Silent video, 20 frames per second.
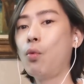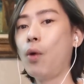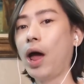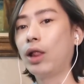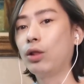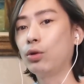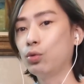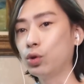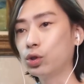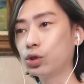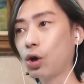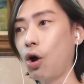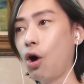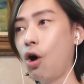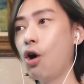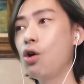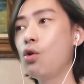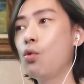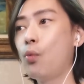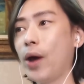while Wu
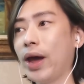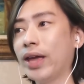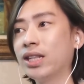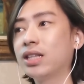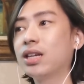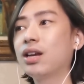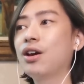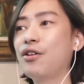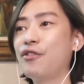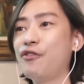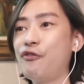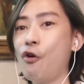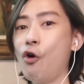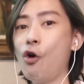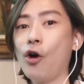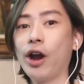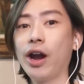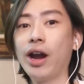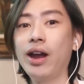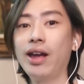Tong went
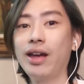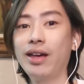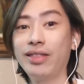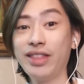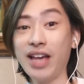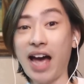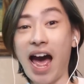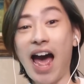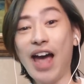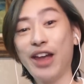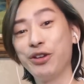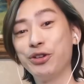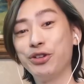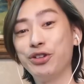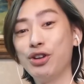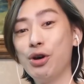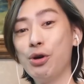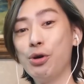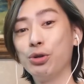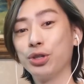for the
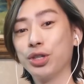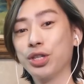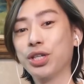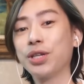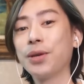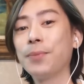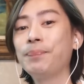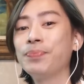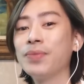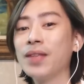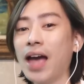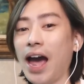higher notes.